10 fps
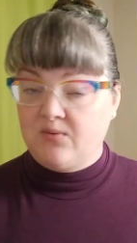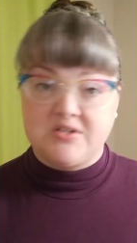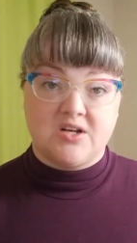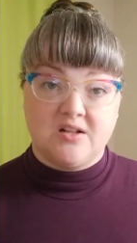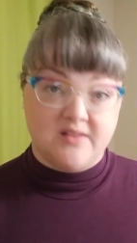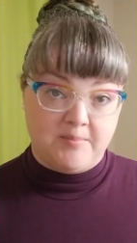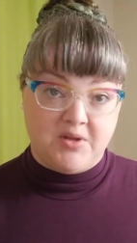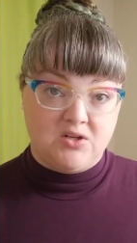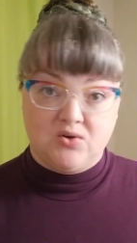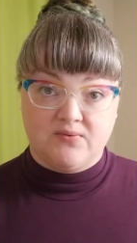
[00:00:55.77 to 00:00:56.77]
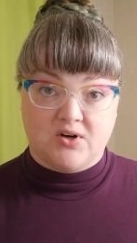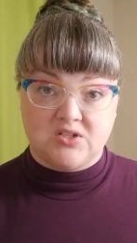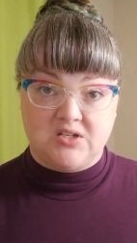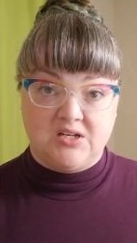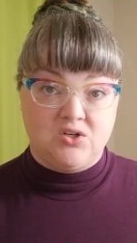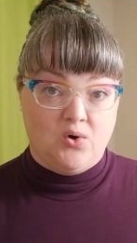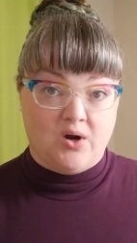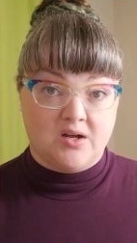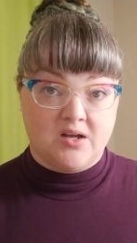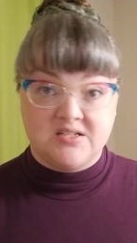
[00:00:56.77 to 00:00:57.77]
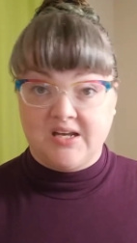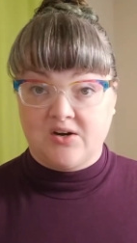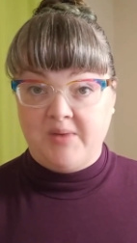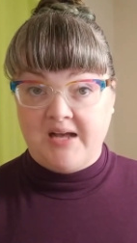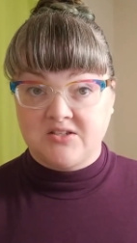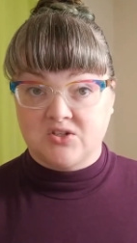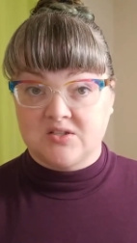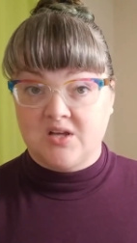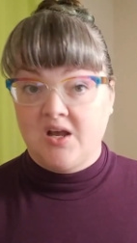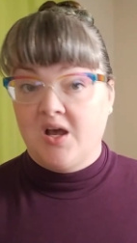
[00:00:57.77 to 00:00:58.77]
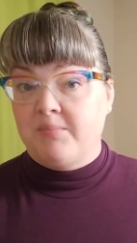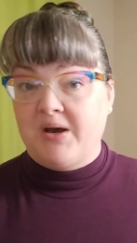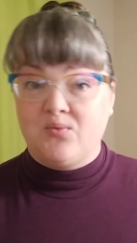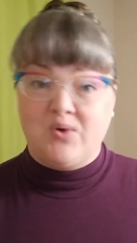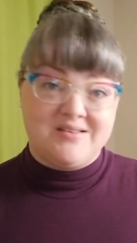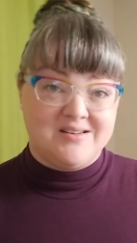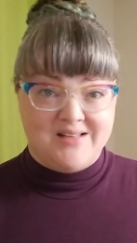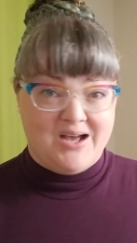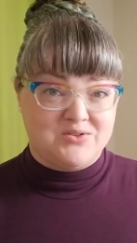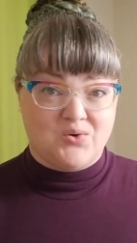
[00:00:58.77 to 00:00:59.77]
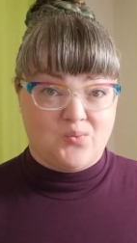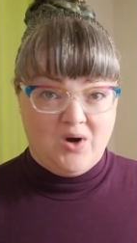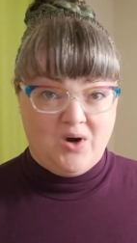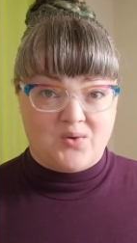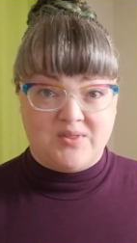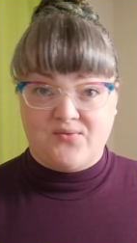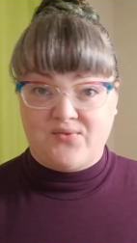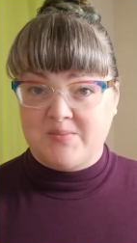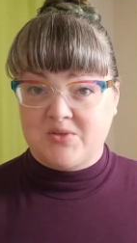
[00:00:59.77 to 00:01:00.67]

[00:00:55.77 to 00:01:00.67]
to Columbia University in New York to get her master's, but wasn't allowed to work with the famous